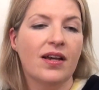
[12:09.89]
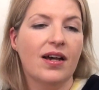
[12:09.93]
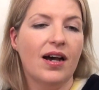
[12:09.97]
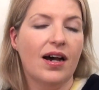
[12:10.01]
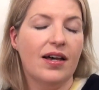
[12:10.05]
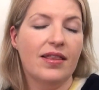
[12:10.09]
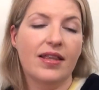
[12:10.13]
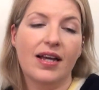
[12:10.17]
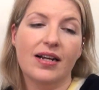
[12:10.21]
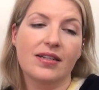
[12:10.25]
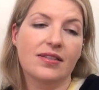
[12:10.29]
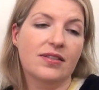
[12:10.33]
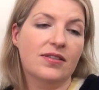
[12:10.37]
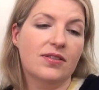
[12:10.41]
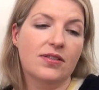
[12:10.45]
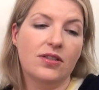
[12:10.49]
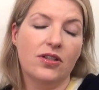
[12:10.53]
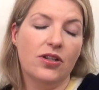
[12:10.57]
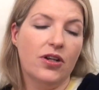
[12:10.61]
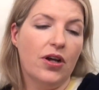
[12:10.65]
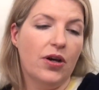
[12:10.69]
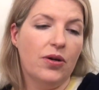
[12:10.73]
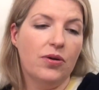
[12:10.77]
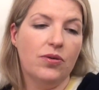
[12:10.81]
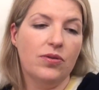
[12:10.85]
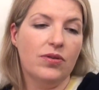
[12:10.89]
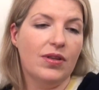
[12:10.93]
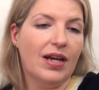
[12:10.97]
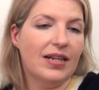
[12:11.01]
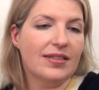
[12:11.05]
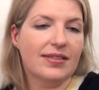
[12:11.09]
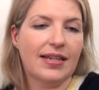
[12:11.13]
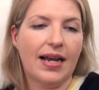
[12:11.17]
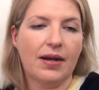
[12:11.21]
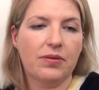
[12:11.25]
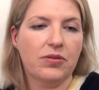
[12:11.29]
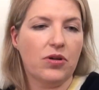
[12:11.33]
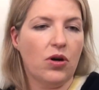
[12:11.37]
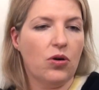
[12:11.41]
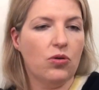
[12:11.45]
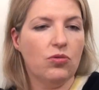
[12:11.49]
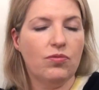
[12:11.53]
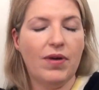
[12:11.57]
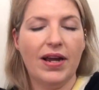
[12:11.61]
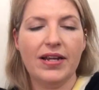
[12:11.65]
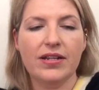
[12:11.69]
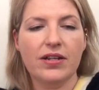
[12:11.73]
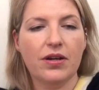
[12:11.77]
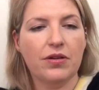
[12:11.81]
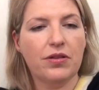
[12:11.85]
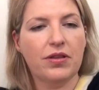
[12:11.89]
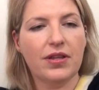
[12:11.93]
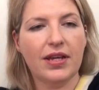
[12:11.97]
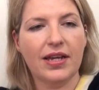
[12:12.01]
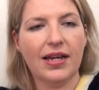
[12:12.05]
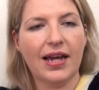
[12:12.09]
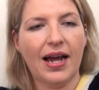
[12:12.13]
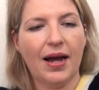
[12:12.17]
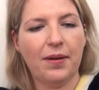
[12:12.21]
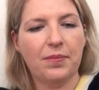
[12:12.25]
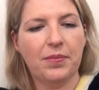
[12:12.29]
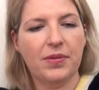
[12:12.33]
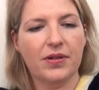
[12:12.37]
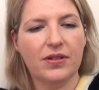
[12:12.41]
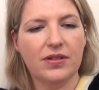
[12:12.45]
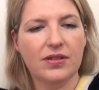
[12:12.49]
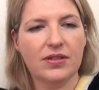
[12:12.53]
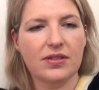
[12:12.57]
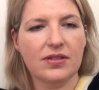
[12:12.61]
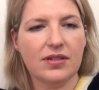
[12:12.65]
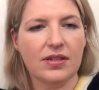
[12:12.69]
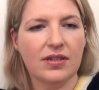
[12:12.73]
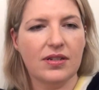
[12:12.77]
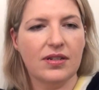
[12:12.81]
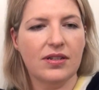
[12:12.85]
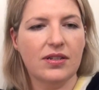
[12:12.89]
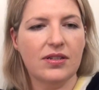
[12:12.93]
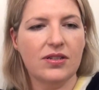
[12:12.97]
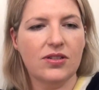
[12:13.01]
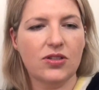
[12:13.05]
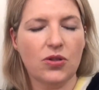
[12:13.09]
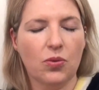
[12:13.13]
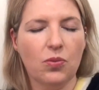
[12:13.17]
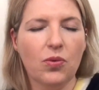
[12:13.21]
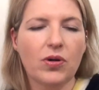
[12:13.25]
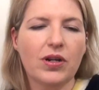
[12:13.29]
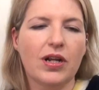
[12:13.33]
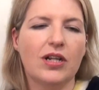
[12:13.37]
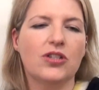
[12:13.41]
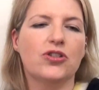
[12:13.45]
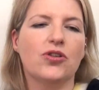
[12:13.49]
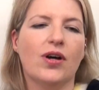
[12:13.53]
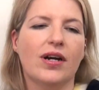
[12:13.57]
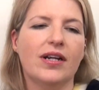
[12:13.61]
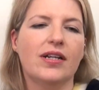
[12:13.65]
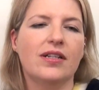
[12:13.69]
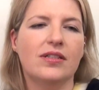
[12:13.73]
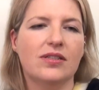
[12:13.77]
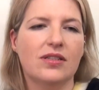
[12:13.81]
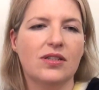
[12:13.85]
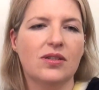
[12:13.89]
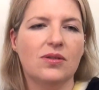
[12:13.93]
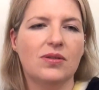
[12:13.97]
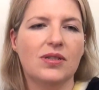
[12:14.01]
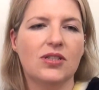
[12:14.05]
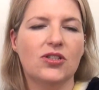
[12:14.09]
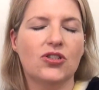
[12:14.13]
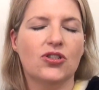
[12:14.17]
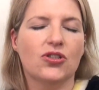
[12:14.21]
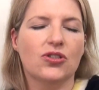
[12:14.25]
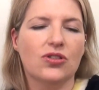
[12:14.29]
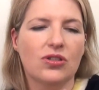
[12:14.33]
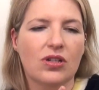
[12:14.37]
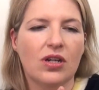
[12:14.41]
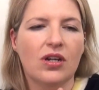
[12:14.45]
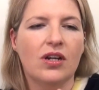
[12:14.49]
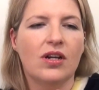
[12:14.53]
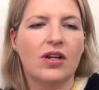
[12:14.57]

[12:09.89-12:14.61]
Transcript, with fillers: And that's, you know, that's how the whole radio thing happened. And so what I try and do is just